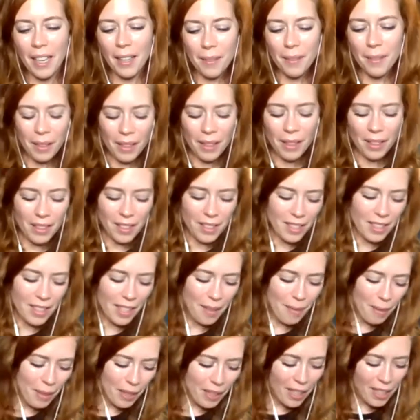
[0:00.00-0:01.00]
understand
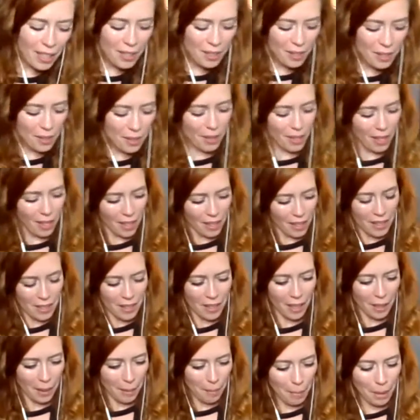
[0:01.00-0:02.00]
why guys do that. It's
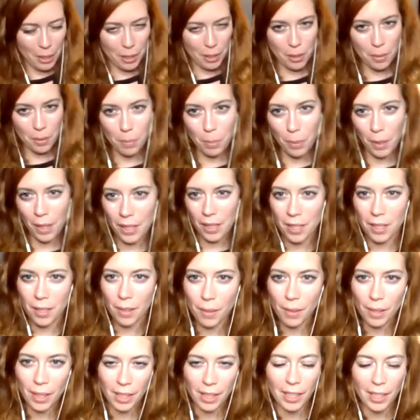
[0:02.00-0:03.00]
like it makes your breath so
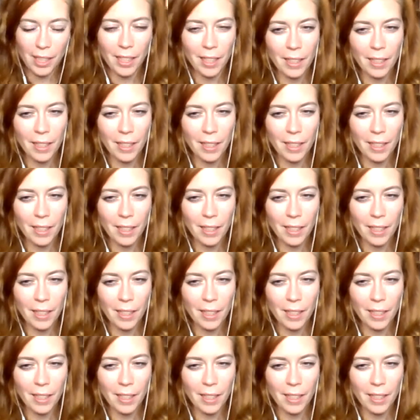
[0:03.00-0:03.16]
icky.